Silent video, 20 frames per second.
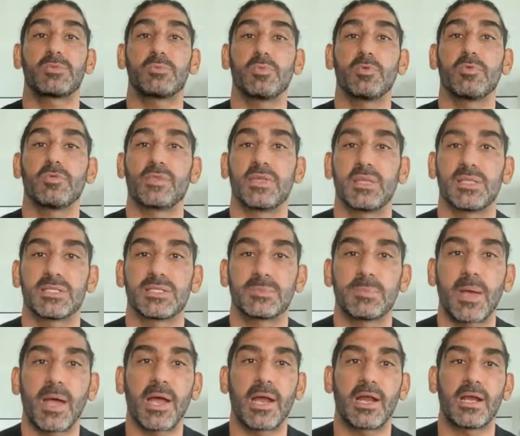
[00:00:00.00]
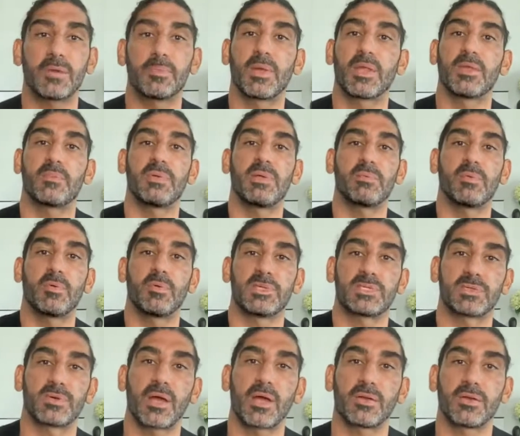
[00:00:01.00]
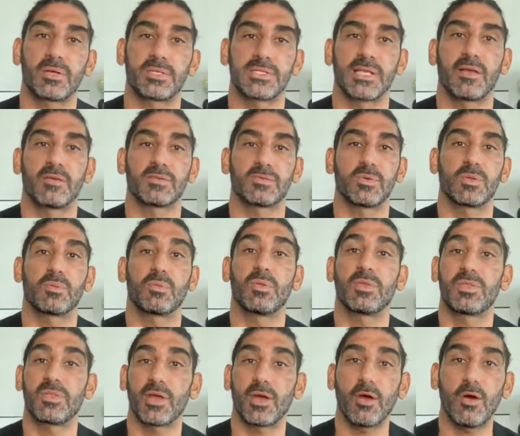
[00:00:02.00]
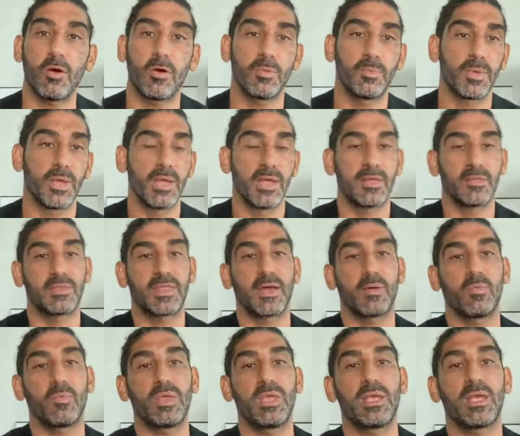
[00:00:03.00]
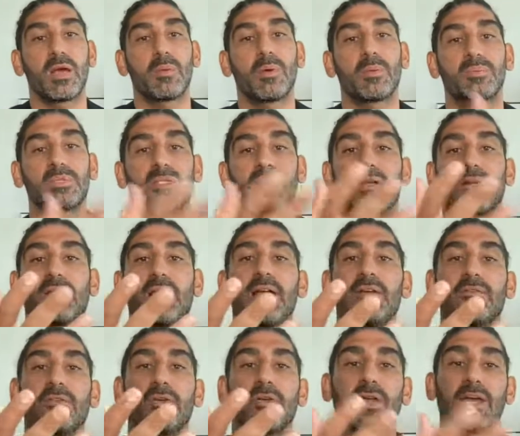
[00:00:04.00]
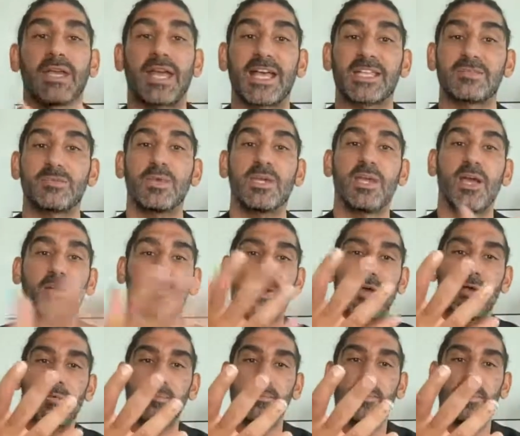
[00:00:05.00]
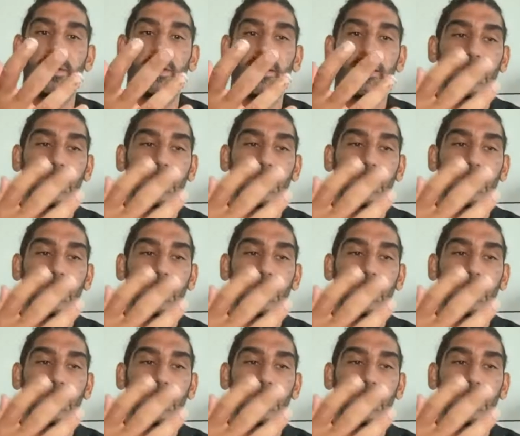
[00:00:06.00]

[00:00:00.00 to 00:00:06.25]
moved, and inspired by the people we surround ourselves with the hope that we come up to their level. And as we come up,